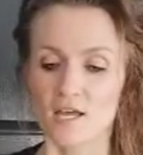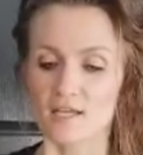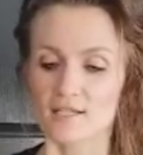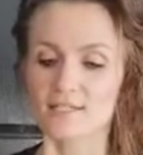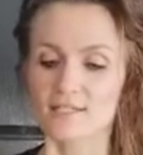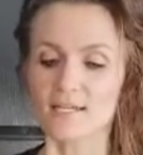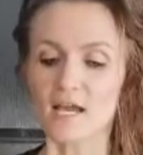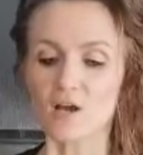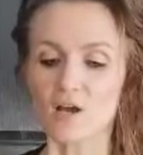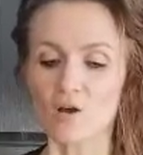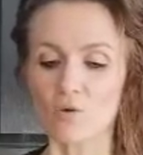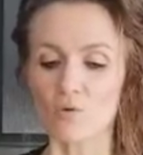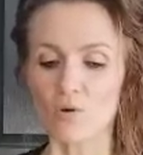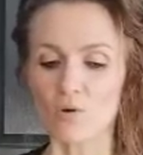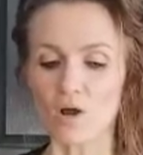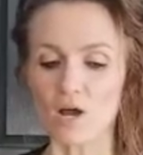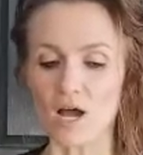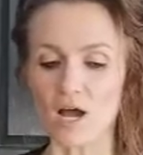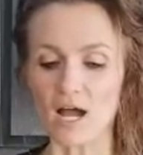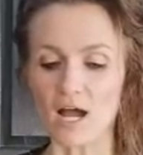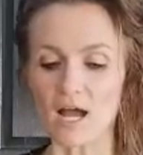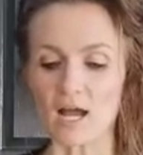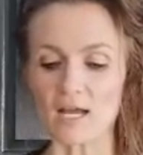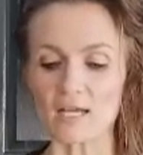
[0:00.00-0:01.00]
Now,
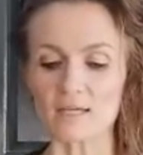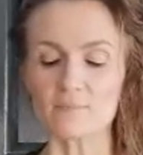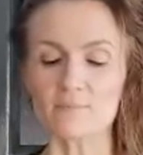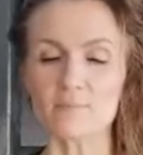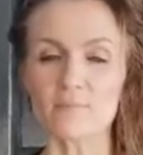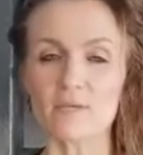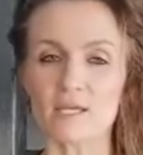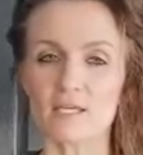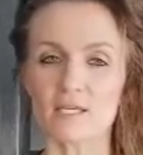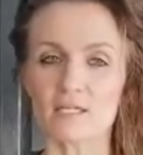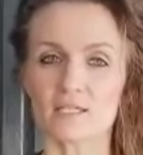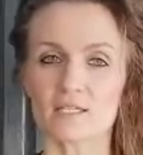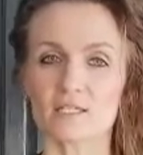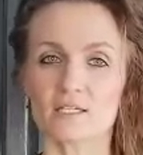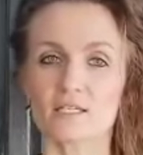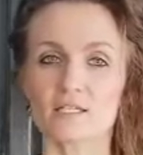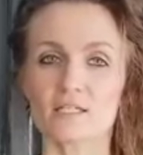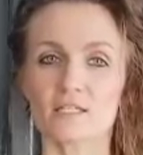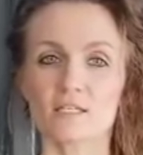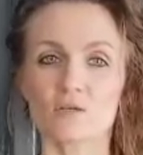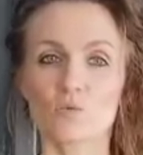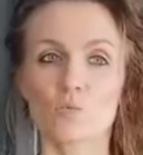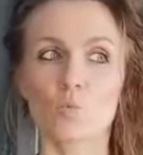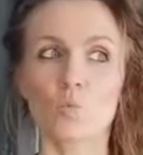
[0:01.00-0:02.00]
I make
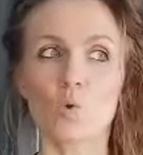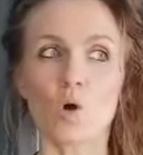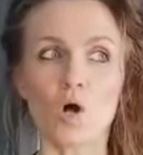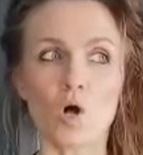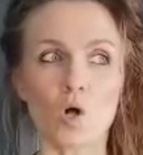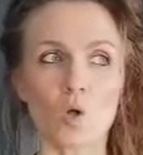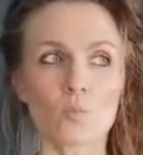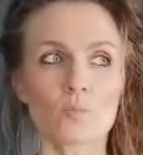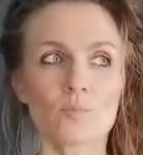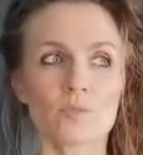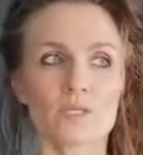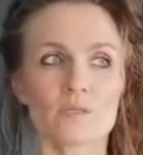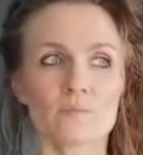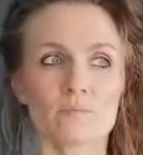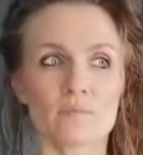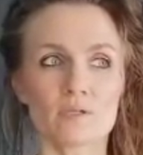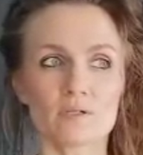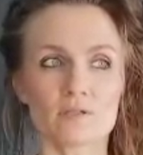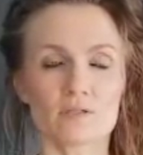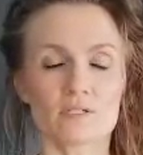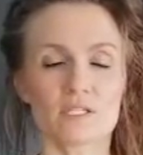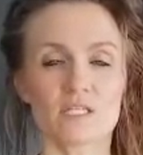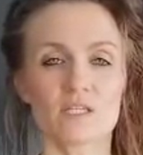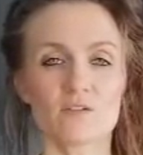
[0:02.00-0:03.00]
almond
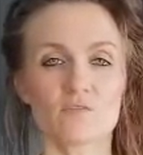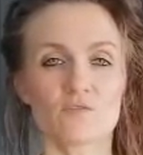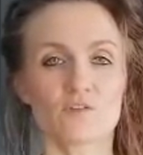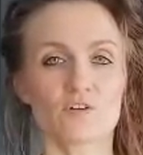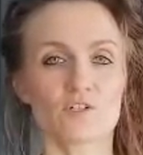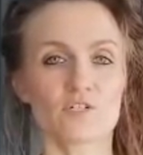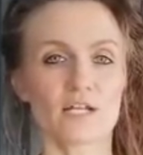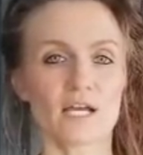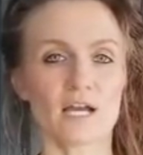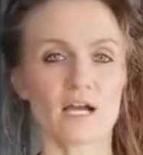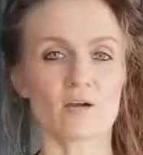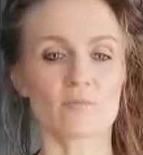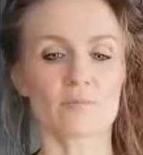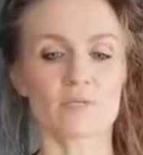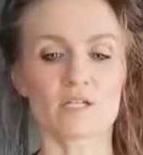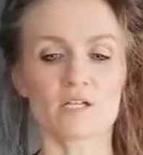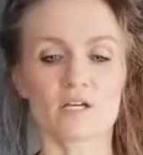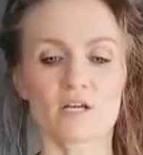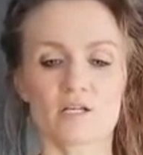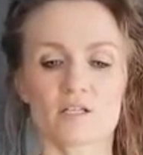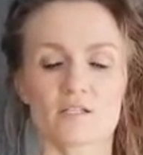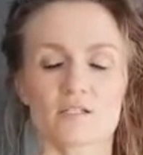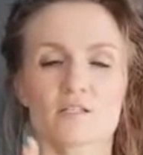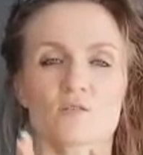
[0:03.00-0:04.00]
milk kefir now
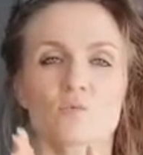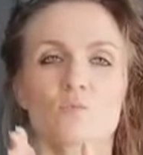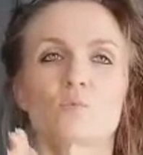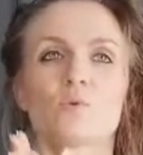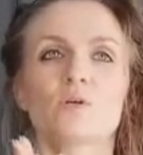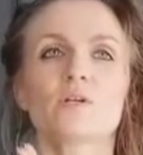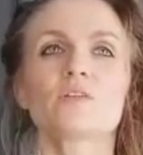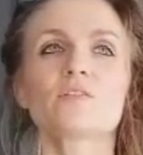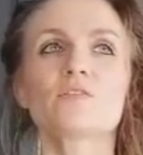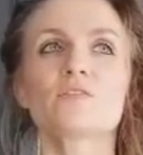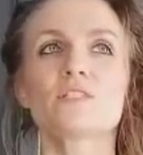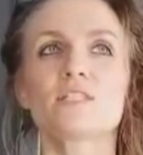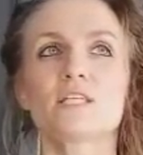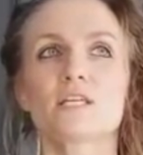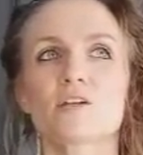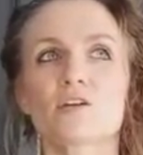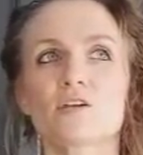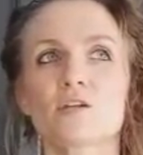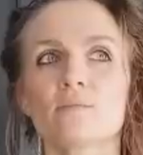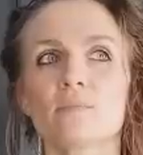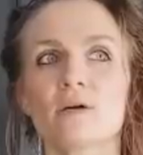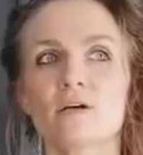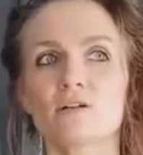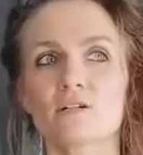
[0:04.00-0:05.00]
because with
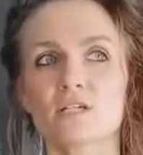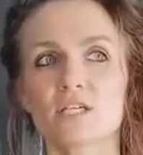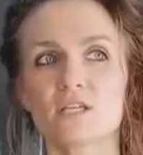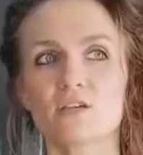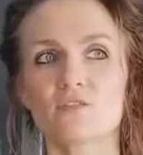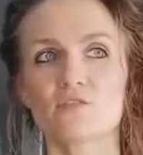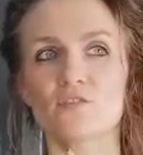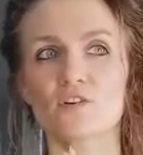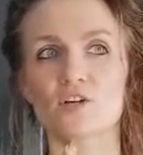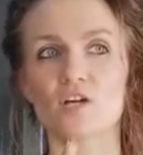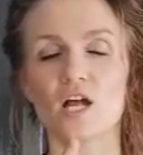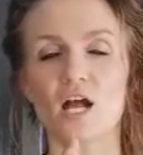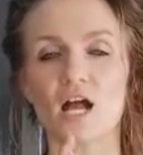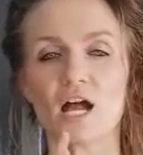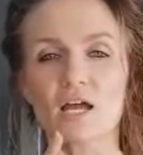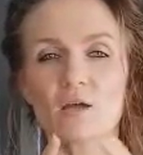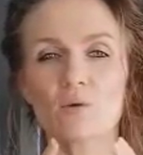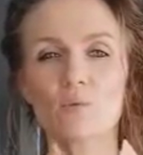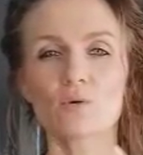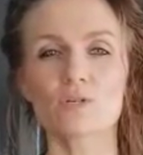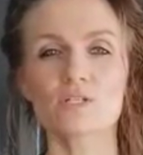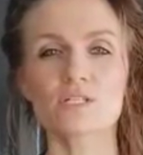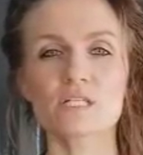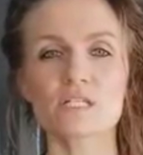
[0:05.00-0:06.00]
dairy milk kefir, I
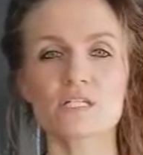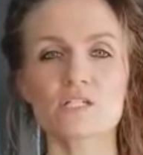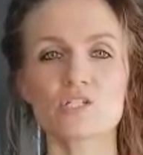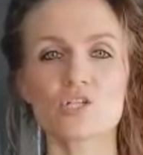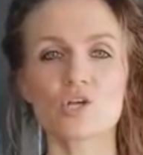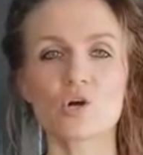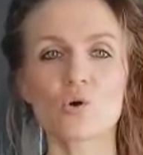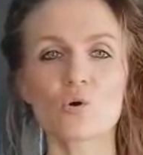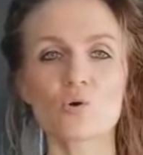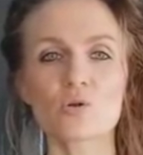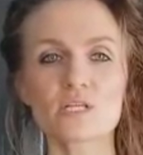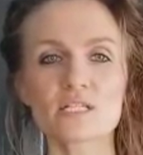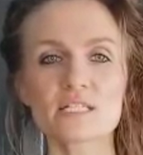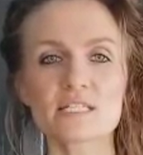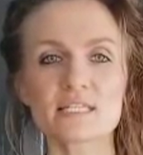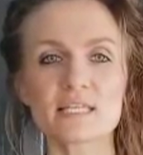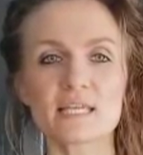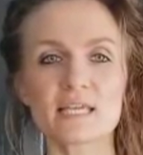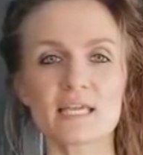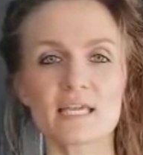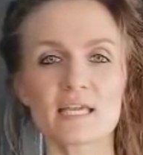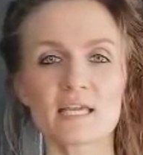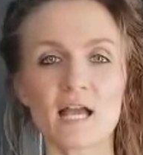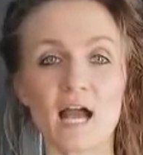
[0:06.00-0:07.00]
was
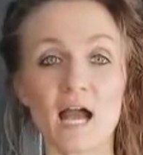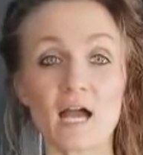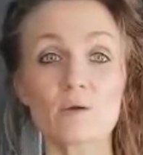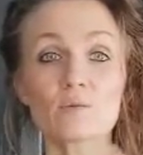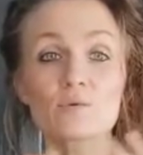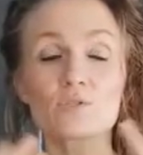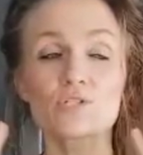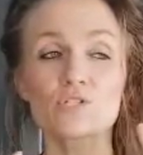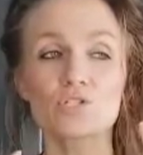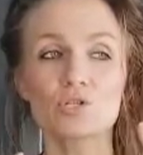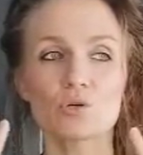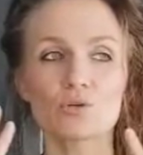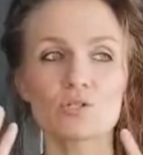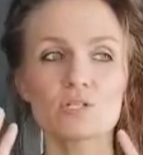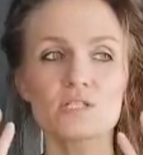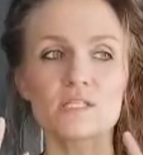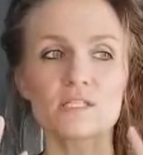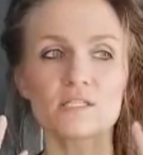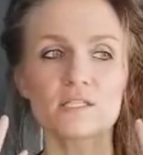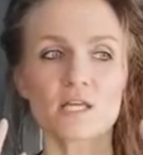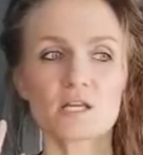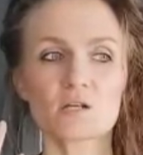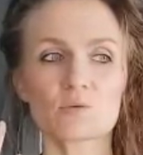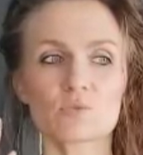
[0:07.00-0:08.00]
noticing
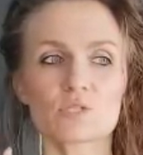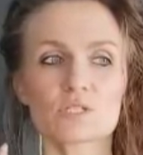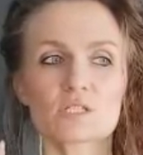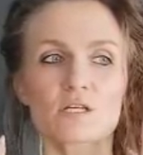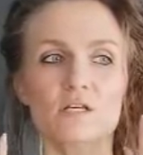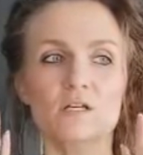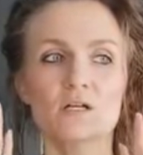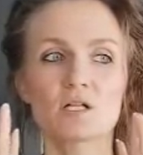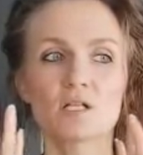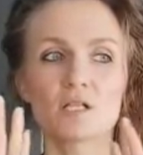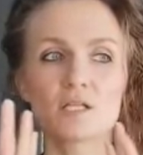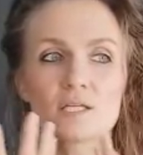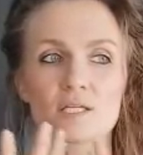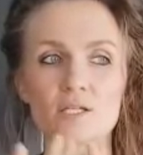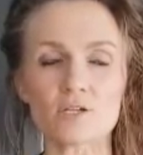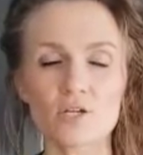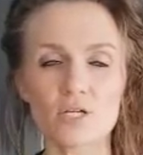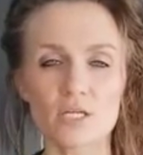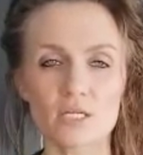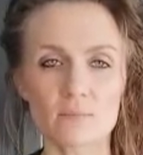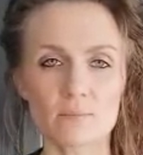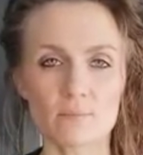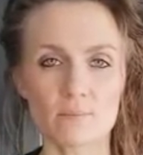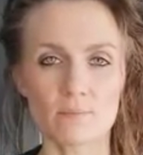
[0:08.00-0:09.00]
that it was
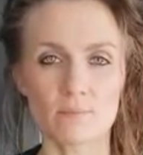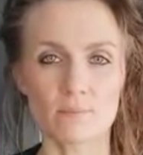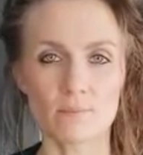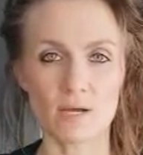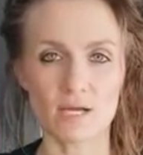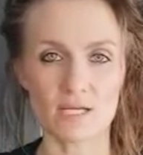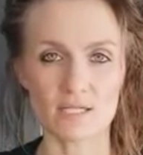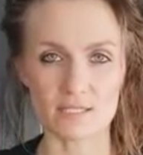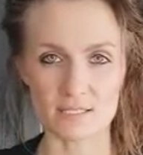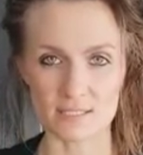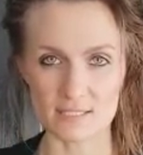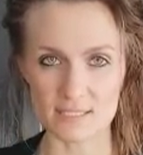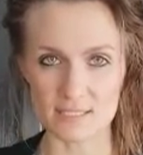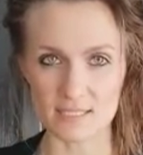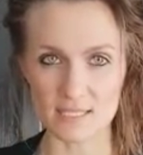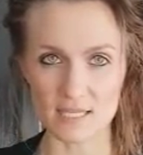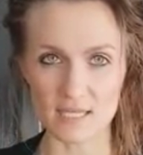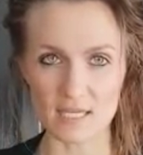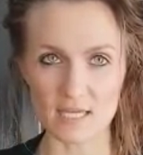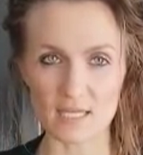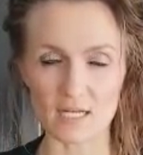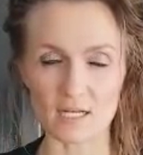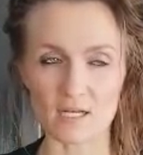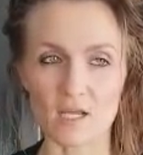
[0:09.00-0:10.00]
clearing my
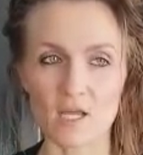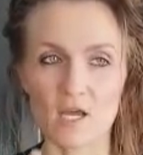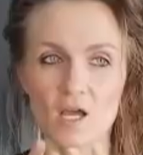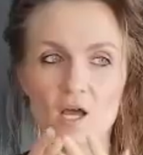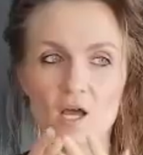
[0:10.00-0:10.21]
skin,